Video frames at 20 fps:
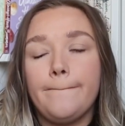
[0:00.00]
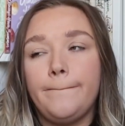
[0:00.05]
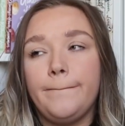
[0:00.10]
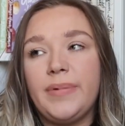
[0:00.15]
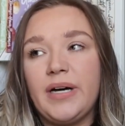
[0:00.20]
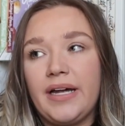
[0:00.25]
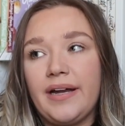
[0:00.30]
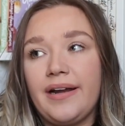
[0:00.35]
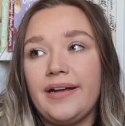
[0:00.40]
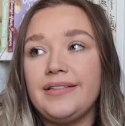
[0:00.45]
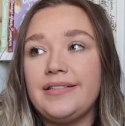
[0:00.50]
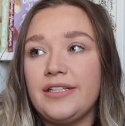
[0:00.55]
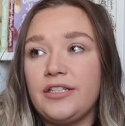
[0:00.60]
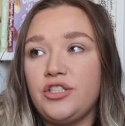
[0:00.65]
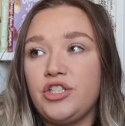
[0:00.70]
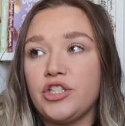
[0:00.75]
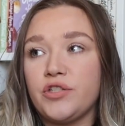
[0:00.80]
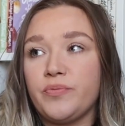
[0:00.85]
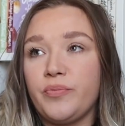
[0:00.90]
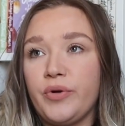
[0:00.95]
but I did
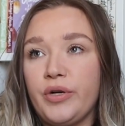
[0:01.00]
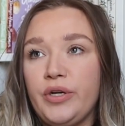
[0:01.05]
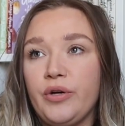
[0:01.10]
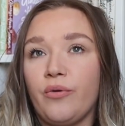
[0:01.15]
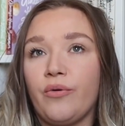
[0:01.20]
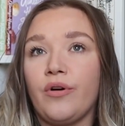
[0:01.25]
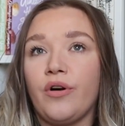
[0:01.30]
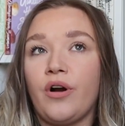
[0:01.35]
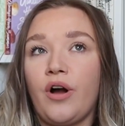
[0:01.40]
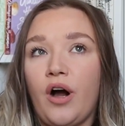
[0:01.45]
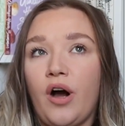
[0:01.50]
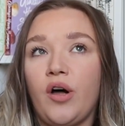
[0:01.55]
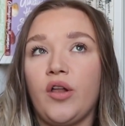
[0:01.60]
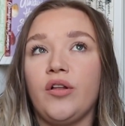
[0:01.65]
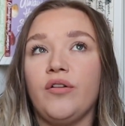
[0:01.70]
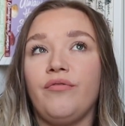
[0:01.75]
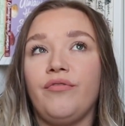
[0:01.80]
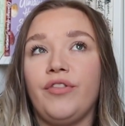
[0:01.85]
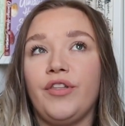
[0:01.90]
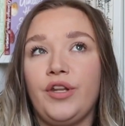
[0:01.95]
just pre-order all
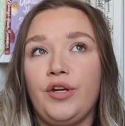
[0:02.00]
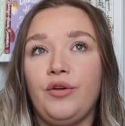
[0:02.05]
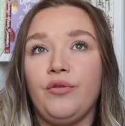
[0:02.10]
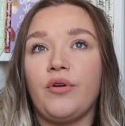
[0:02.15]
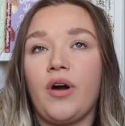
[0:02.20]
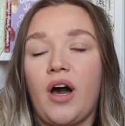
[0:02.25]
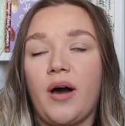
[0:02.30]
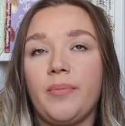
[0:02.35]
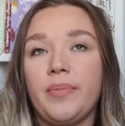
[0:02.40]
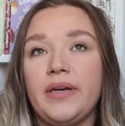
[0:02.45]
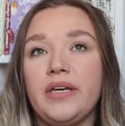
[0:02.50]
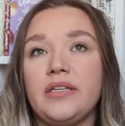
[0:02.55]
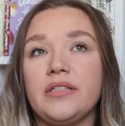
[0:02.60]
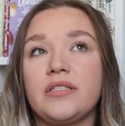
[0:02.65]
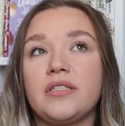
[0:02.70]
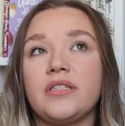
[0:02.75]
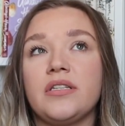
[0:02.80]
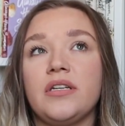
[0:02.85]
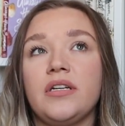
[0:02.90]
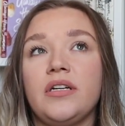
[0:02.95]
of the new
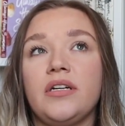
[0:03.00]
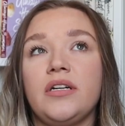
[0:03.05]
copies